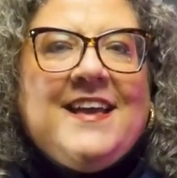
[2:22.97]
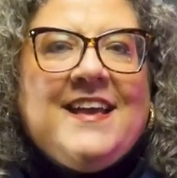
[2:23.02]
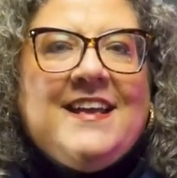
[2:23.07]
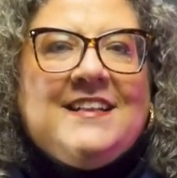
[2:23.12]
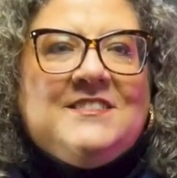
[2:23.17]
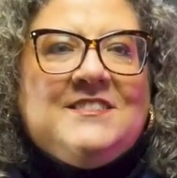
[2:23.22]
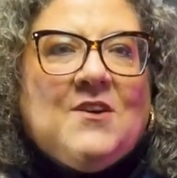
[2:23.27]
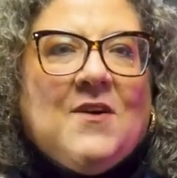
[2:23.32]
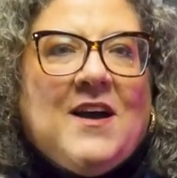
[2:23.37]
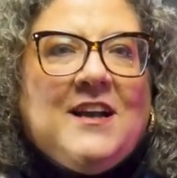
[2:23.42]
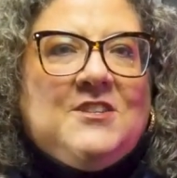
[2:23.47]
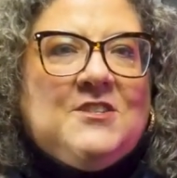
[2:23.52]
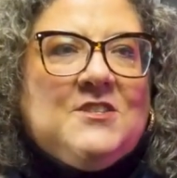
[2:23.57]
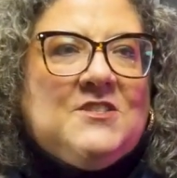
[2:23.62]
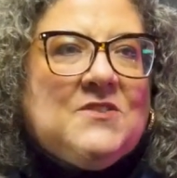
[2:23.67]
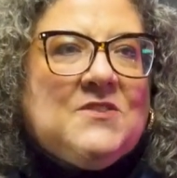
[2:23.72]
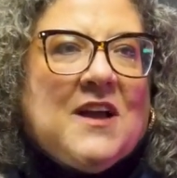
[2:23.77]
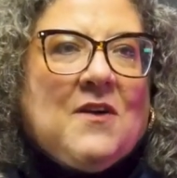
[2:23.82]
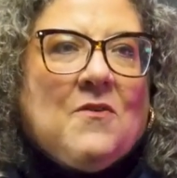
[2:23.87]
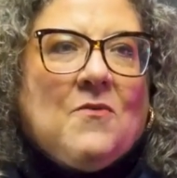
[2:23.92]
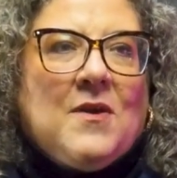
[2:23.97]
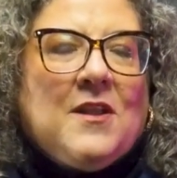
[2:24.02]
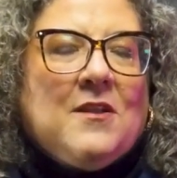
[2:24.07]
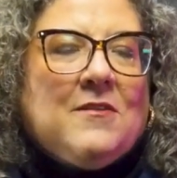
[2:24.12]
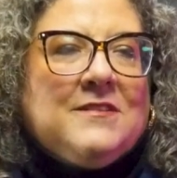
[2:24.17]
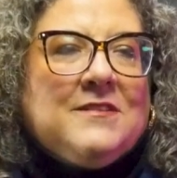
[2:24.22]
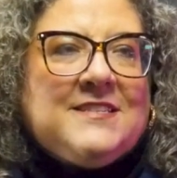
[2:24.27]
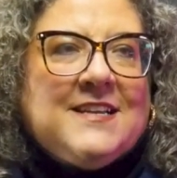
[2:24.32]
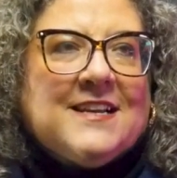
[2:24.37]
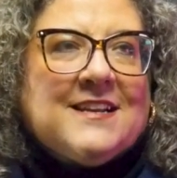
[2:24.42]
And so I just, I went
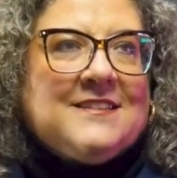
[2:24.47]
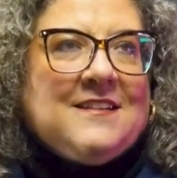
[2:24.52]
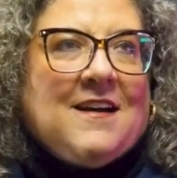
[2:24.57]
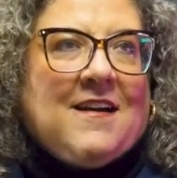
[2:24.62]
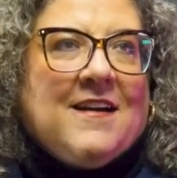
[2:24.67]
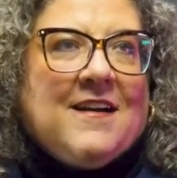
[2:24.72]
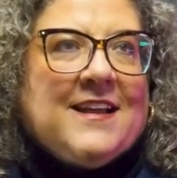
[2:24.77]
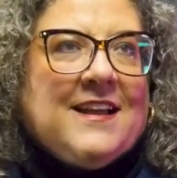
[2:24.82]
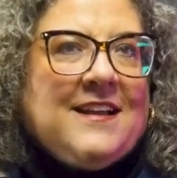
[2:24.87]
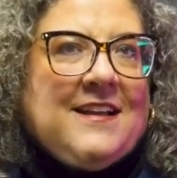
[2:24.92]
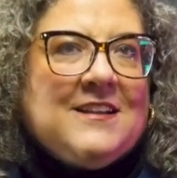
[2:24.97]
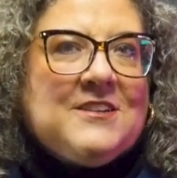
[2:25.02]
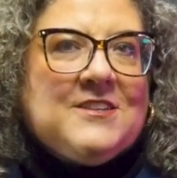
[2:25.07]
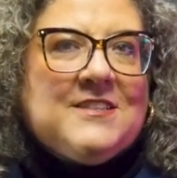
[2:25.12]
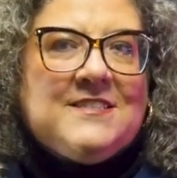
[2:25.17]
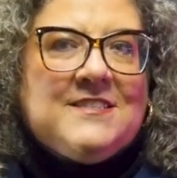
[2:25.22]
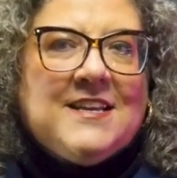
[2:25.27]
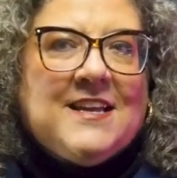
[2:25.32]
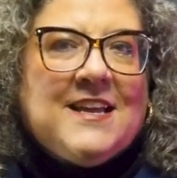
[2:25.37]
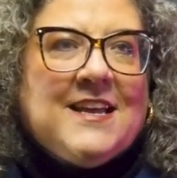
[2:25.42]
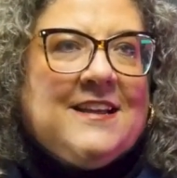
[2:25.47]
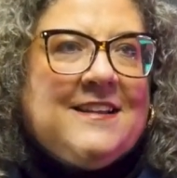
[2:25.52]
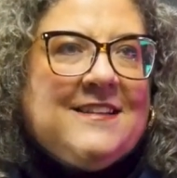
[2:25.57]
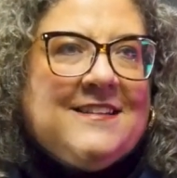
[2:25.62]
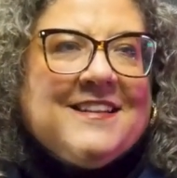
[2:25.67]
on TikTok and I just said,